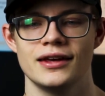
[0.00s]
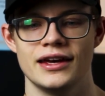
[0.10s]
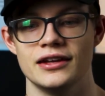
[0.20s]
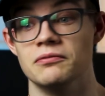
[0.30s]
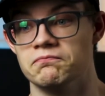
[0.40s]

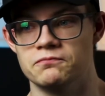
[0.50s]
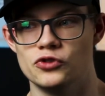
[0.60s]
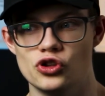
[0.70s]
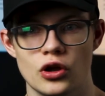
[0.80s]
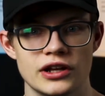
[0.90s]
in
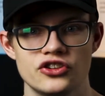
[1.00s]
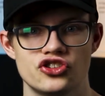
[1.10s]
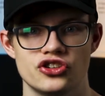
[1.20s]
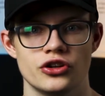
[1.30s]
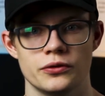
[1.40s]

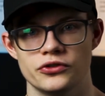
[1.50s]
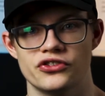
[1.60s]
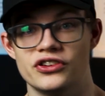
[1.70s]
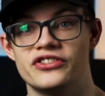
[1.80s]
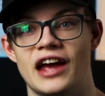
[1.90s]
knowledge,
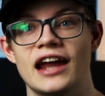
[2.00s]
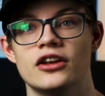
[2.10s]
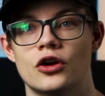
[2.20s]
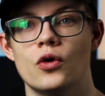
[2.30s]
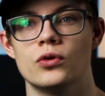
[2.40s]
just in
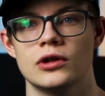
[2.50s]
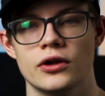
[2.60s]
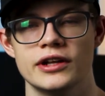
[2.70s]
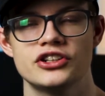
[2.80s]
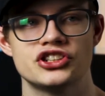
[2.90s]
technical
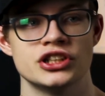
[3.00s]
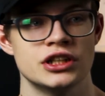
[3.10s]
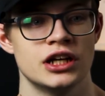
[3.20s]
knowledge.